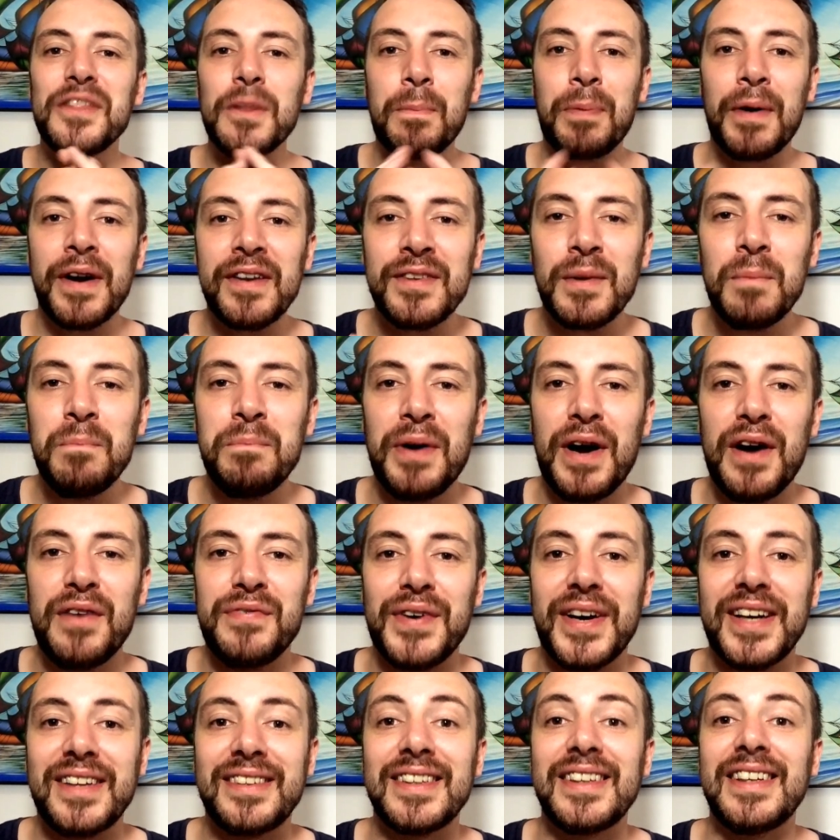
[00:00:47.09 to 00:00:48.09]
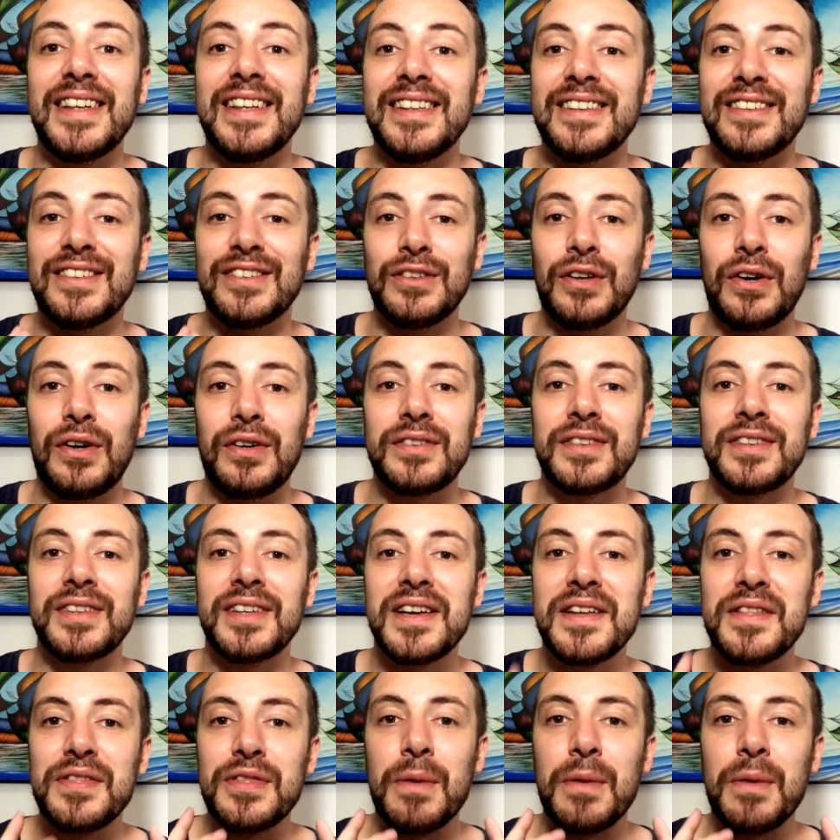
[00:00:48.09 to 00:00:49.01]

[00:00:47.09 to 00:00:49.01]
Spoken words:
The present perfect is not